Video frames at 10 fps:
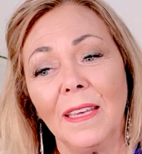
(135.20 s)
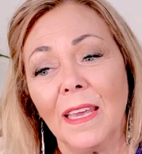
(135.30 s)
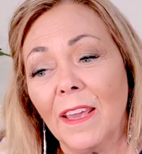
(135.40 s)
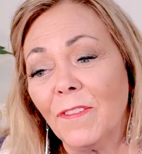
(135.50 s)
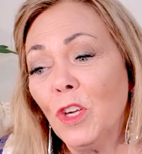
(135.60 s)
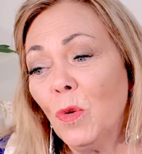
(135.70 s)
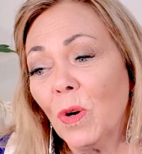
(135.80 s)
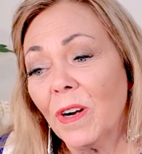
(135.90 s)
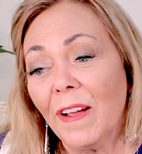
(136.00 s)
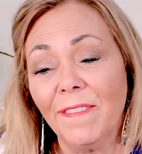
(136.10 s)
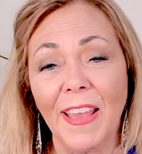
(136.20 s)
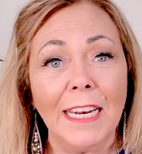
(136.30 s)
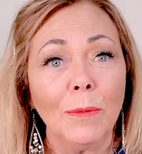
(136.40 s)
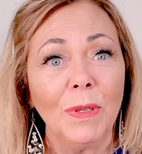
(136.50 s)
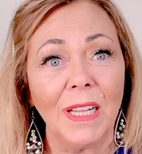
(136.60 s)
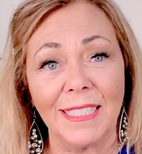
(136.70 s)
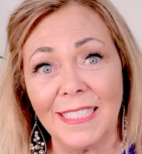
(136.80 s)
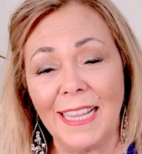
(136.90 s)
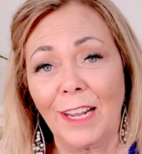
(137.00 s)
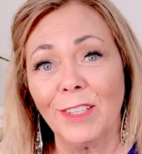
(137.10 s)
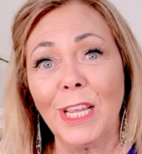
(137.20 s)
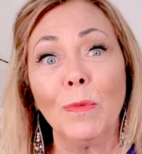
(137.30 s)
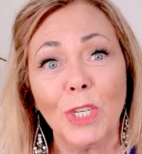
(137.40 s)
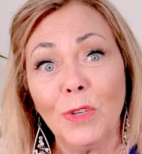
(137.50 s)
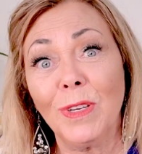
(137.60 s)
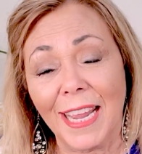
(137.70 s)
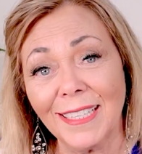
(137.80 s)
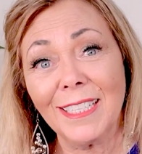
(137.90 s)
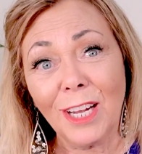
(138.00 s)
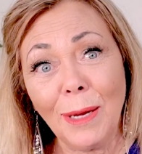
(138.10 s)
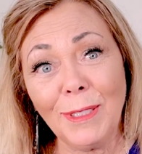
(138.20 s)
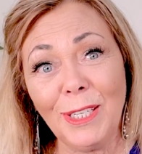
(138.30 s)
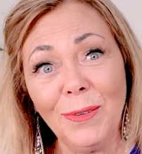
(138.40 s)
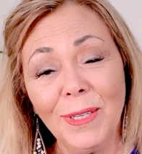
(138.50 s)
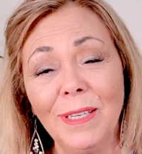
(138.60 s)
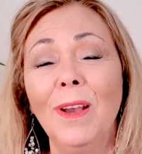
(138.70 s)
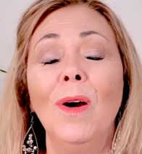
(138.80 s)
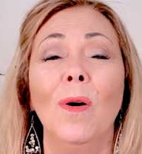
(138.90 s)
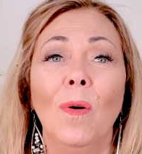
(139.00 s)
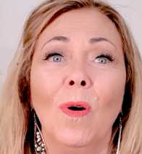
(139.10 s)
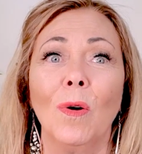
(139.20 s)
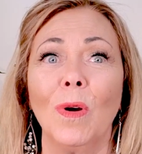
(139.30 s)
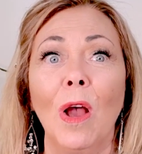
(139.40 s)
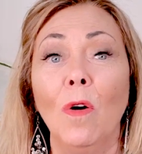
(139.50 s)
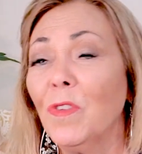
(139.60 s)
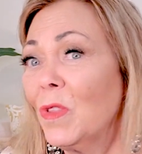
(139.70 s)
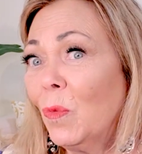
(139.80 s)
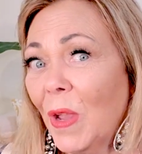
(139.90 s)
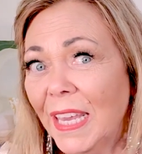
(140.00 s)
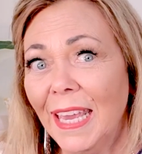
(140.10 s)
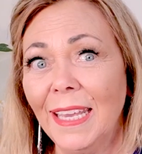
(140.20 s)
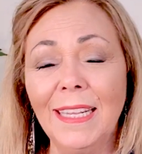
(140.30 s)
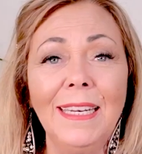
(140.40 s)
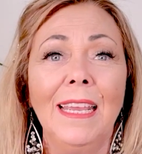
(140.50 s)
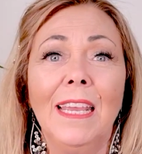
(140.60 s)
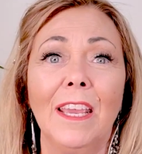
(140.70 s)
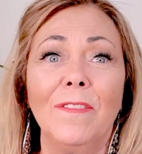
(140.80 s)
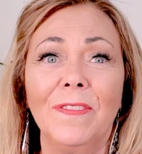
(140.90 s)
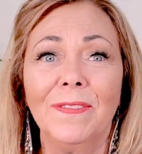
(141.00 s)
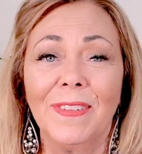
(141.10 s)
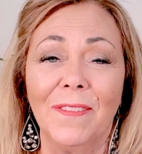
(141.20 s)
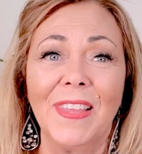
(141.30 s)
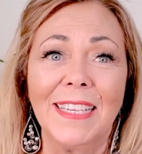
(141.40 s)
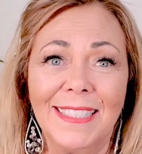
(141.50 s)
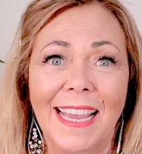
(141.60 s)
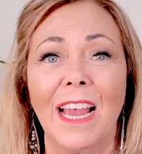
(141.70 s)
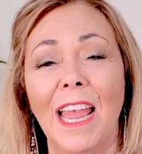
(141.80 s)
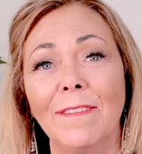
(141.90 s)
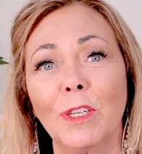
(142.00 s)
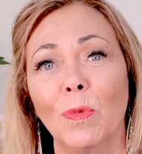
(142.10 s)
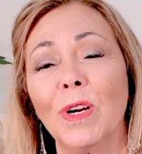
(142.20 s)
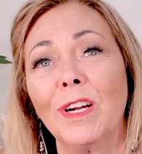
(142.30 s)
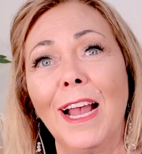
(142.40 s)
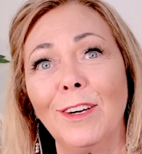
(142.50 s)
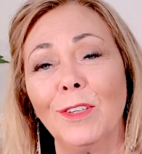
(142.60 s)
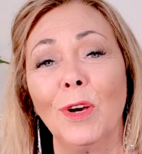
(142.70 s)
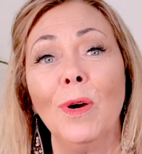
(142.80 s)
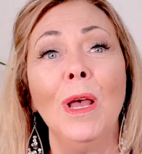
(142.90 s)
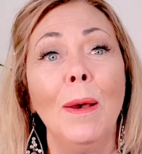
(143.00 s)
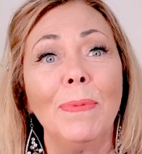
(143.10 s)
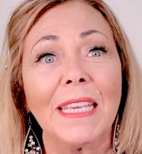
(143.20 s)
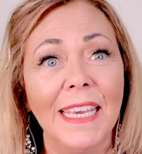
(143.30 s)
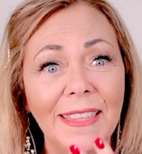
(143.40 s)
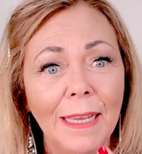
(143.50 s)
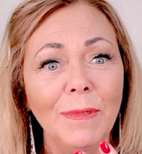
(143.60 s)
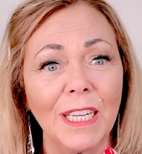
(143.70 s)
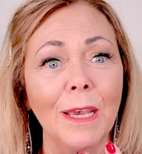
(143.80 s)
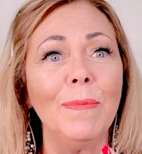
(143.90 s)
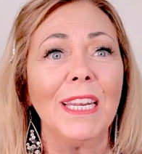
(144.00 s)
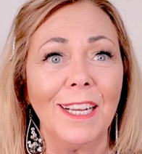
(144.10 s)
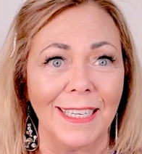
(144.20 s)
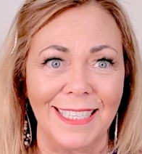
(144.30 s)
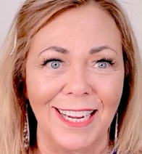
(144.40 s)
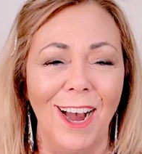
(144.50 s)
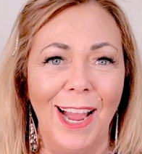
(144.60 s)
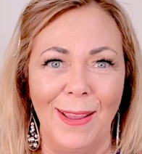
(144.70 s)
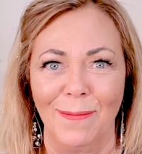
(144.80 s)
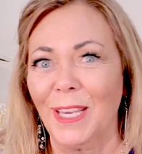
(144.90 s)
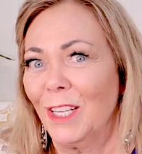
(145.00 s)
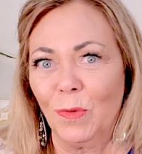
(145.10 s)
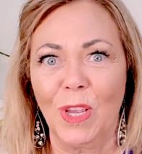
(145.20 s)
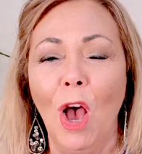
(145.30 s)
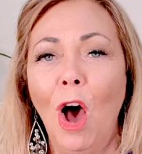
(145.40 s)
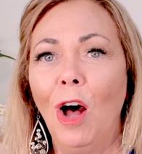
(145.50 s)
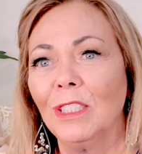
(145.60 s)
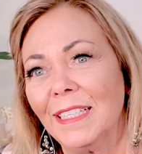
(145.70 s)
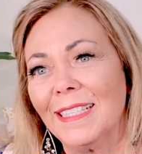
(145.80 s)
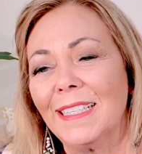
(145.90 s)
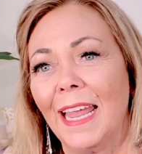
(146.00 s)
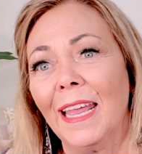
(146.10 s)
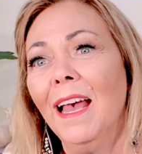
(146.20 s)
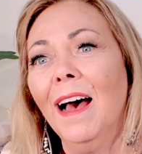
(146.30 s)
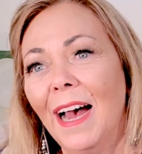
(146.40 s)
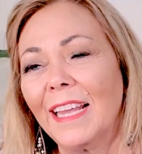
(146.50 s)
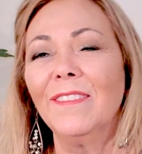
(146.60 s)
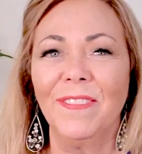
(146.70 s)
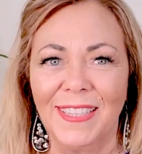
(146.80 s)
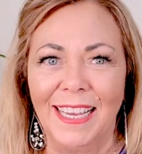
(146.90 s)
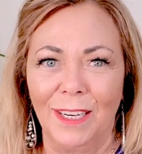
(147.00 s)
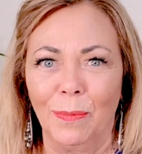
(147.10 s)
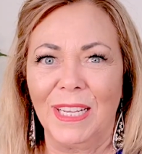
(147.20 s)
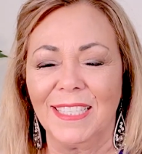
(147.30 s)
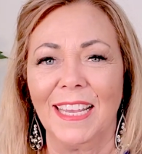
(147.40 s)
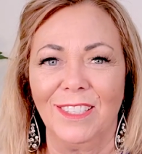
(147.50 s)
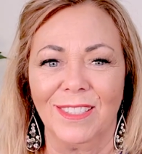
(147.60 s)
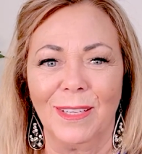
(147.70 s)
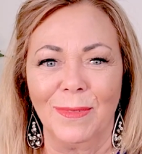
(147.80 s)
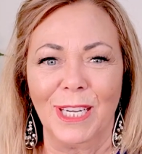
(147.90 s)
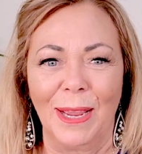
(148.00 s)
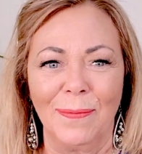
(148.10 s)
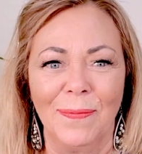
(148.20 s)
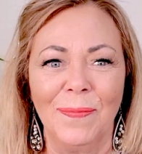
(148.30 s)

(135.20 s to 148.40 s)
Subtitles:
if you were available on Saturday, would you take the time to do it? Or over the weekend? If they say I have to work, I don't know, but get them to commit on a time, because we all can say, I can fit that in my schedule sometime.